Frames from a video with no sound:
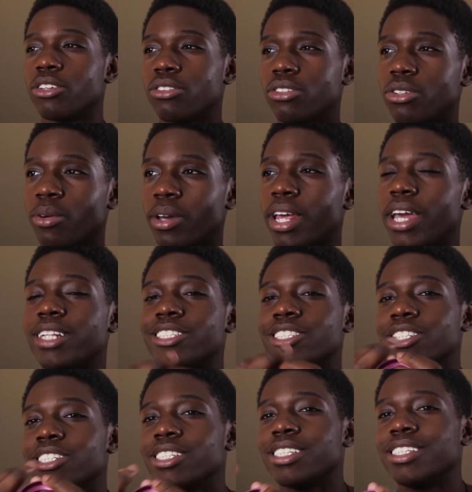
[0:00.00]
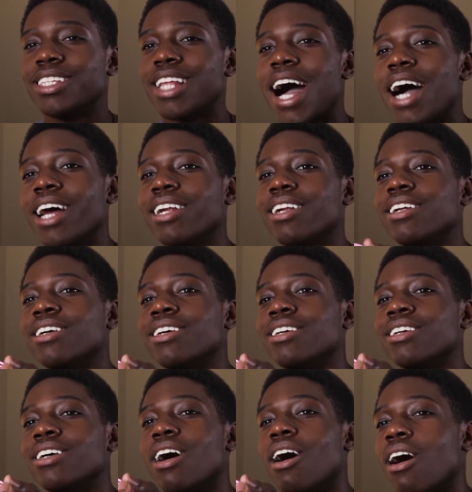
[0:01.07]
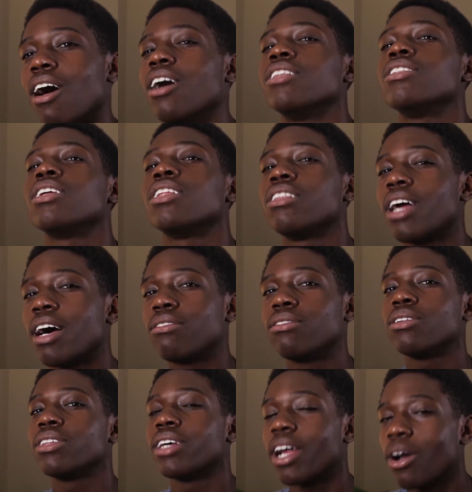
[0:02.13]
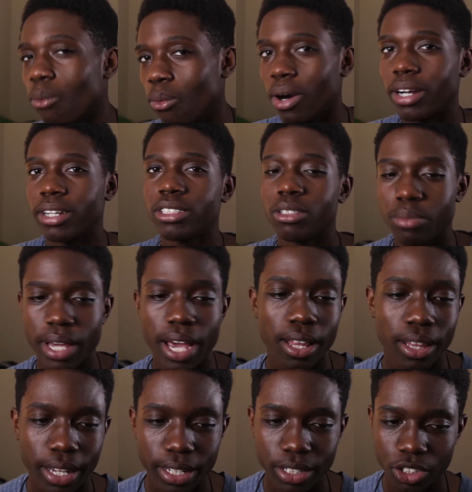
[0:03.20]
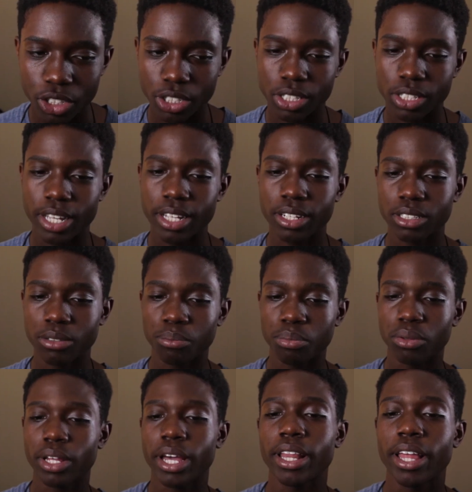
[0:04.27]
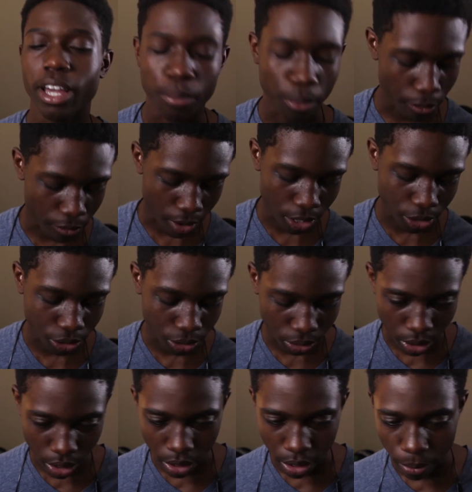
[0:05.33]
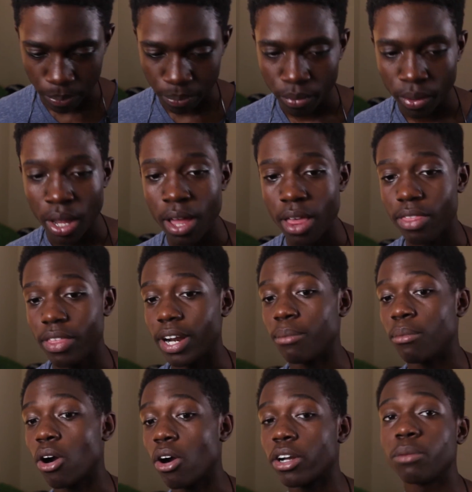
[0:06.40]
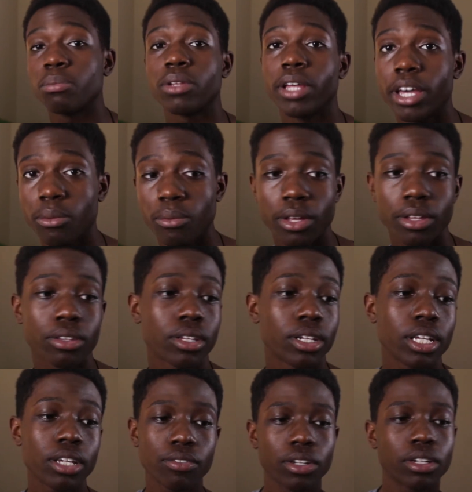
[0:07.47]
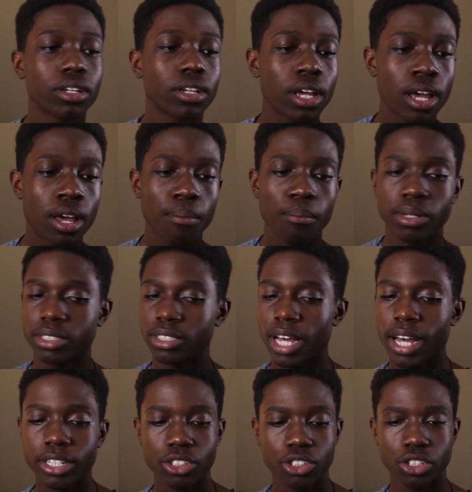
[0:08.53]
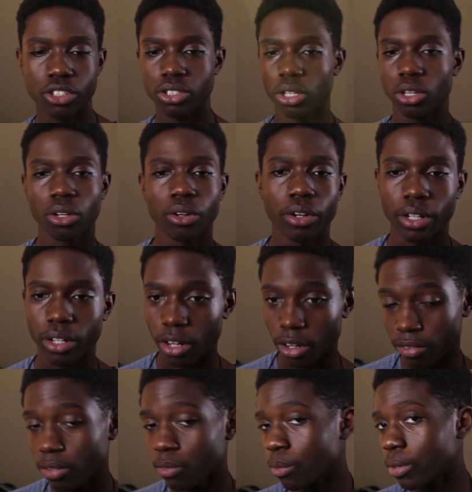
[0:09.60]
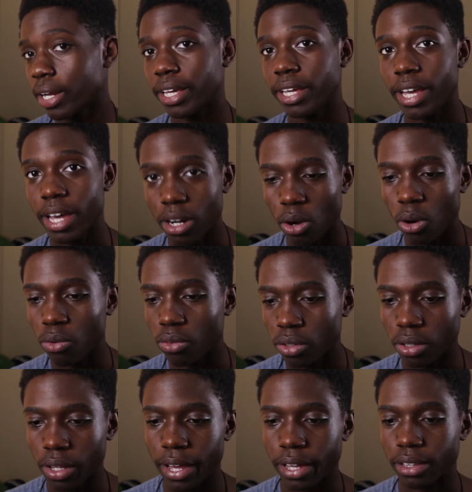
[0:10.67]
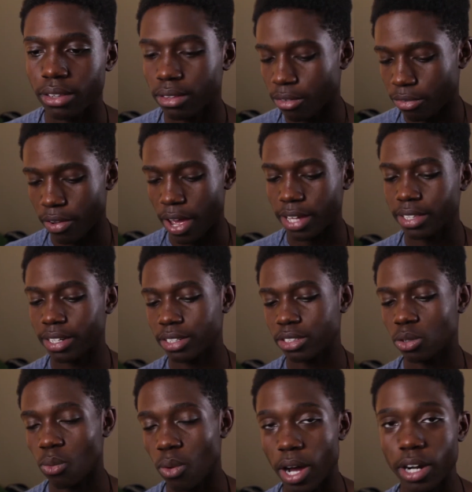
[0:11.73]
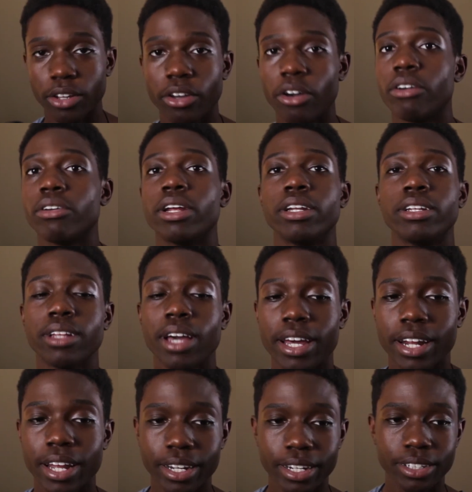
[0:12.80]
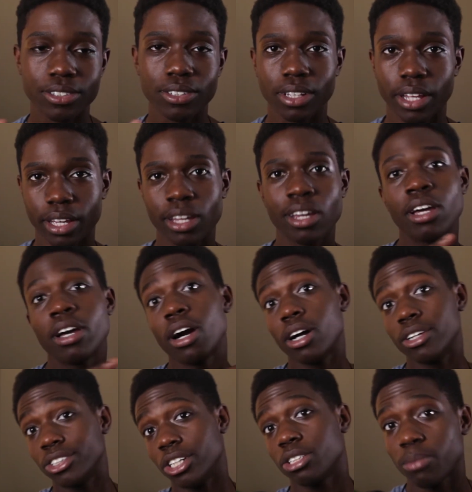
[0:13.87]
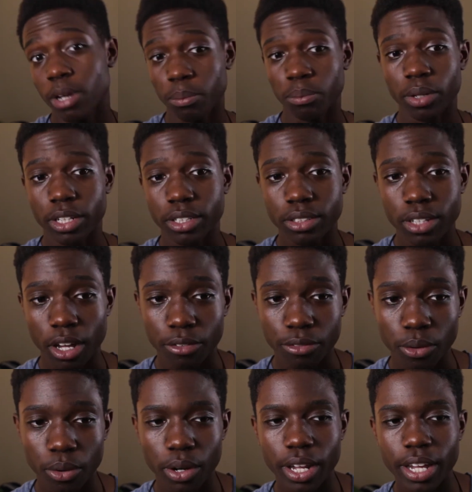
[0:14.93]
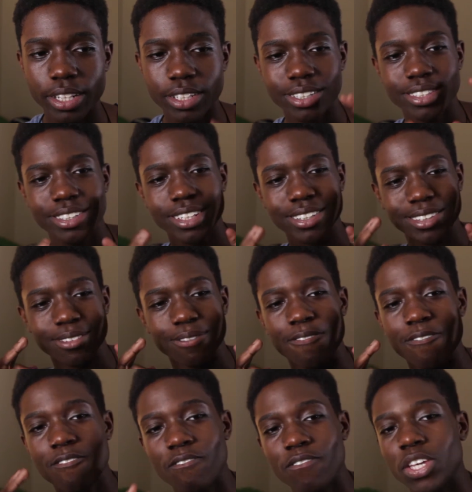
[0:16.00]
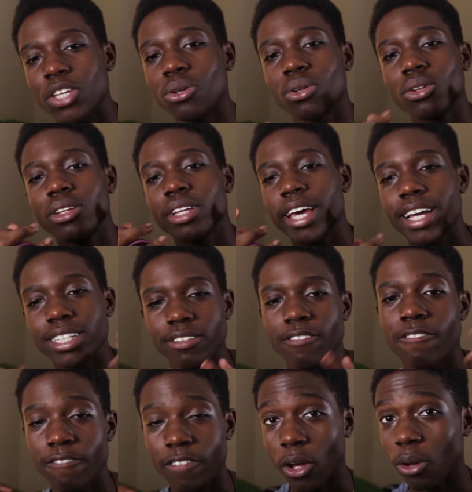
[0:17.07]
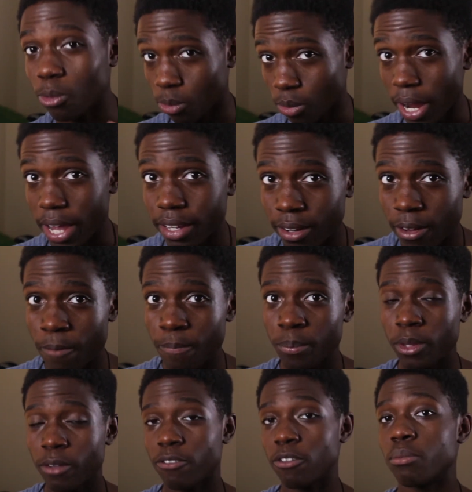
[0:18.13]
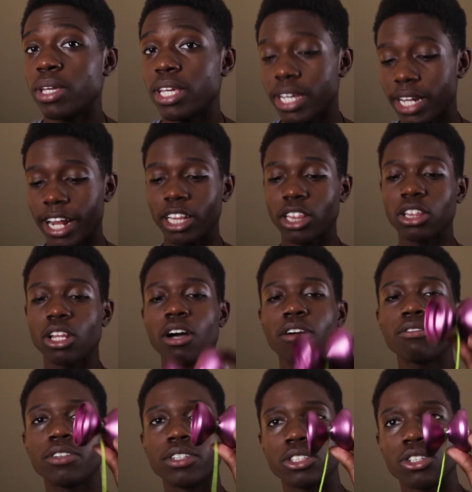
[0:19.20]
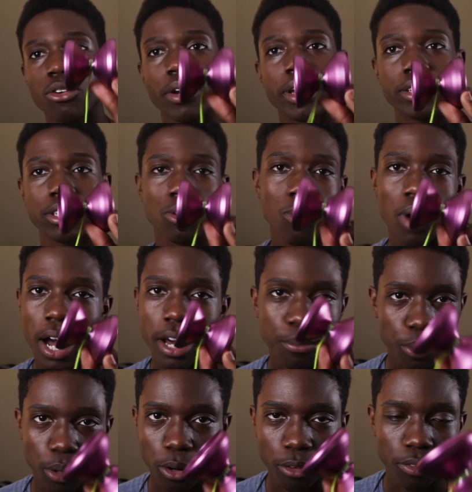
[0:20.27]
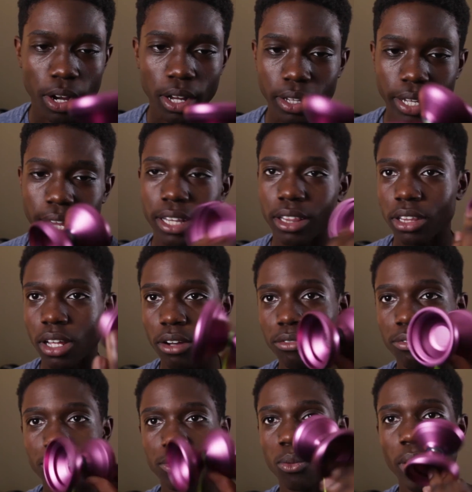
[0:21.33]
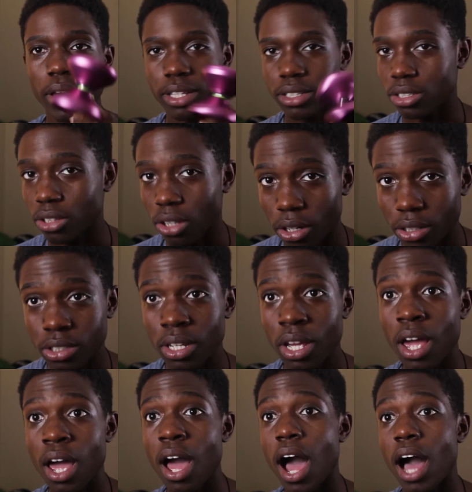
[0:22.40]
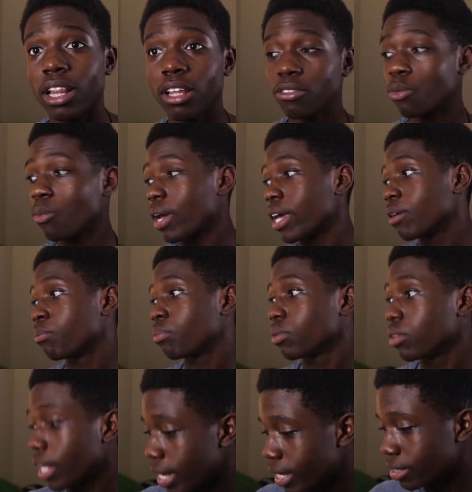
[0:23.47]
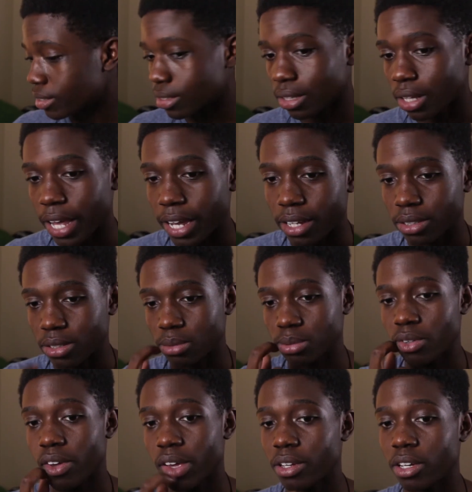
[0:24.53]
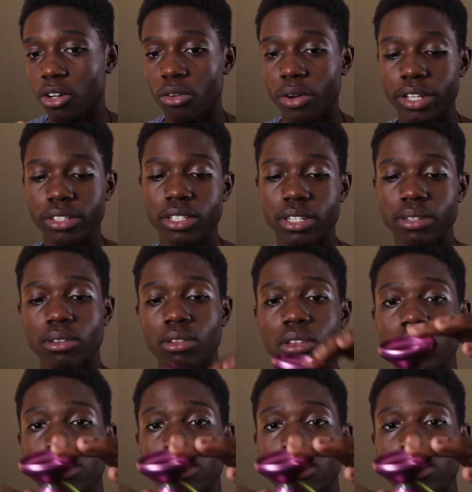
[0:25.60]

used to it, it's just not on the level that I want it to be at. Like, it doesn't play like a professional yo-yo that I'm already playing with. And even besides just the learning curve, even when I get over like the fact that it's a wider yo-yo and I need to like adjust my playstyle for it, it just it hasn't felt right for me. And I love this crazy wide profile. Like, I love the way this looks. I love the way it plays, like in terms of having a crazy